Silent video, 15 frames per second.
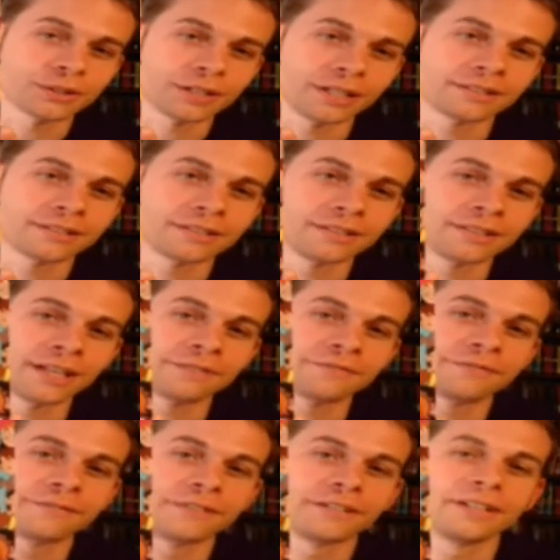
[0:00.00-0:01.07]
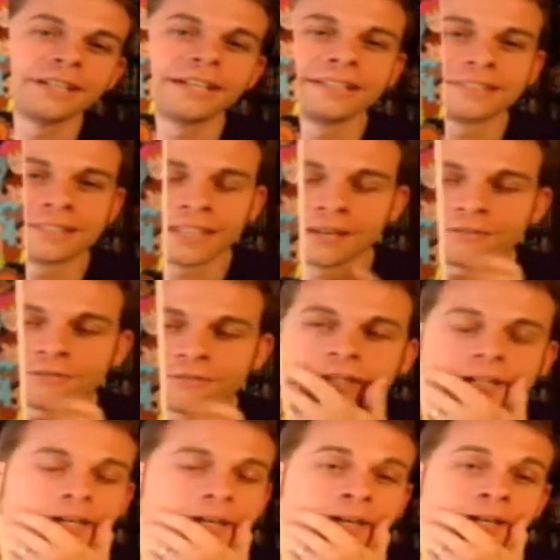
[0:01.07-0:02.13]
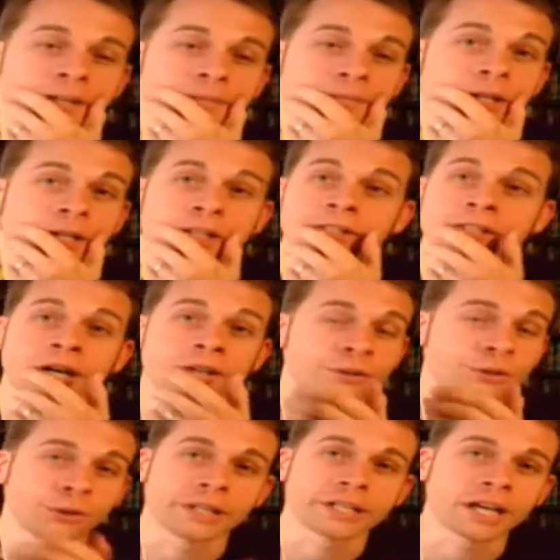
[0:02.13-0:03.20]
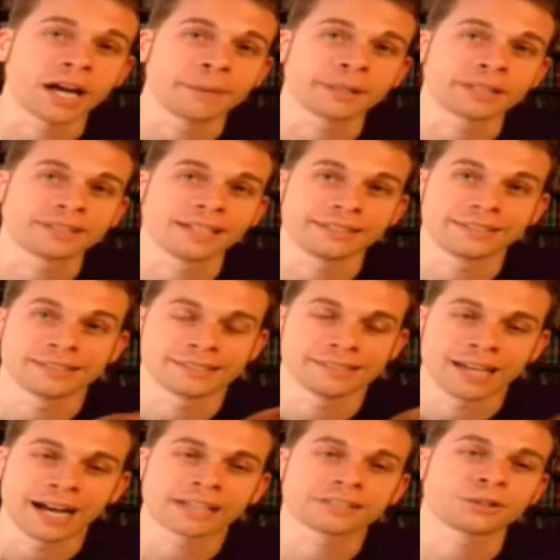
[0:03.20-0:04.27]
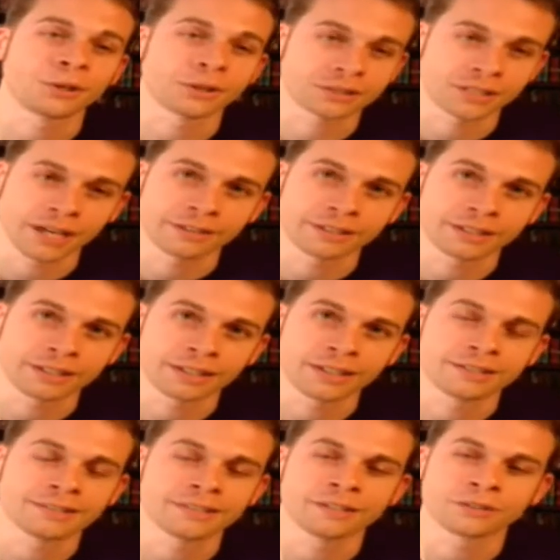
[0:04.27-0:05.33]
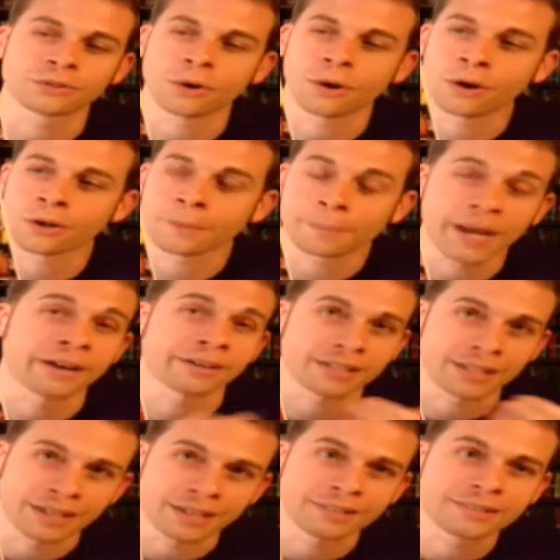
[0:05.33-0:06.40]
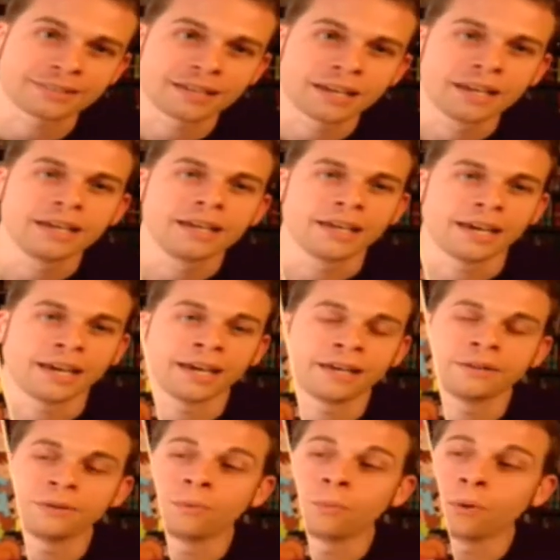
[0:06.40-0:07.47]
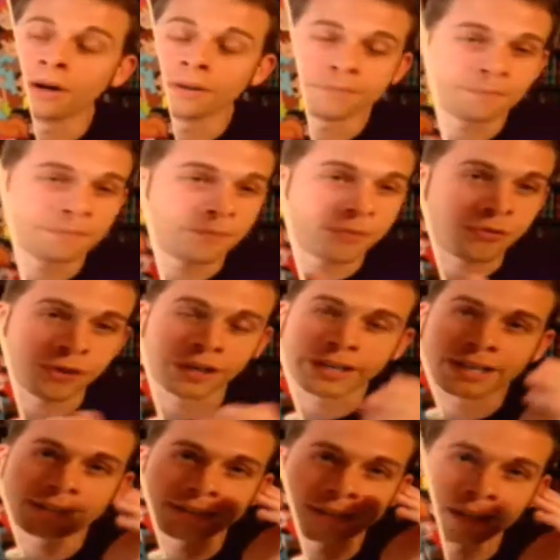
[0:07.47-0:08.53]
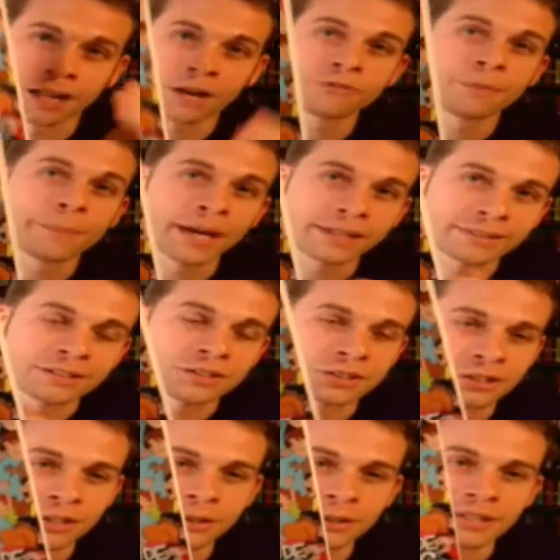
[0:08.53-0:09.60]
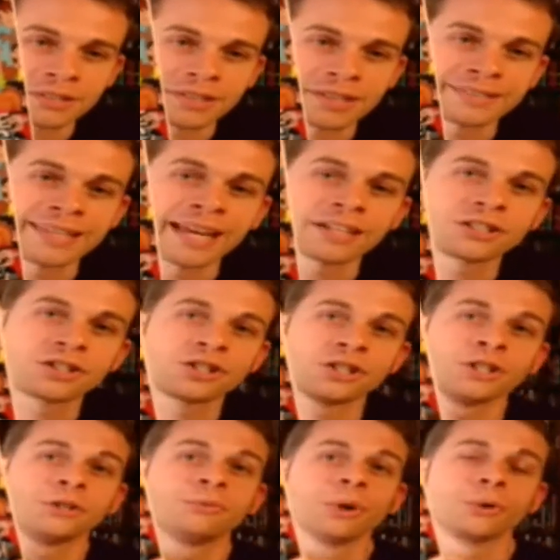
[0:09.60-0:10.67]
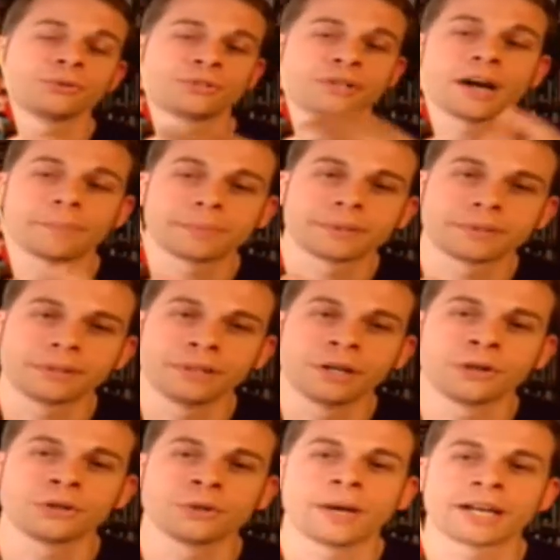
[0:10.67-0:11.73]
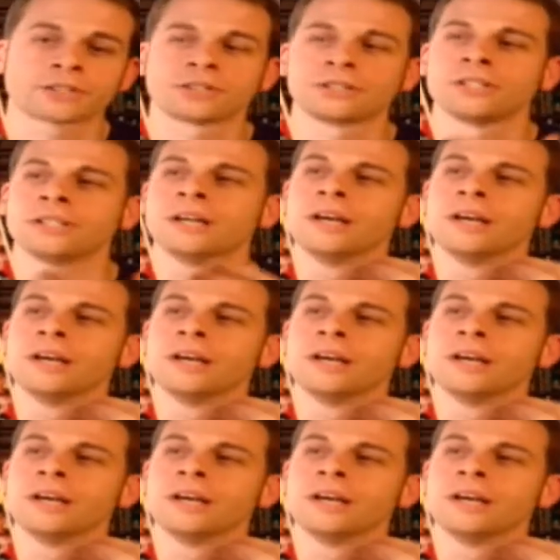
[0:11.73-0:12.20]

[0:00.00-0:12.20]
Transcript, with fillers: It's definitely another great comic that does not talk down to kids, and it's all about kids. And the one thing I love about this series is that she grows up. You know, you actually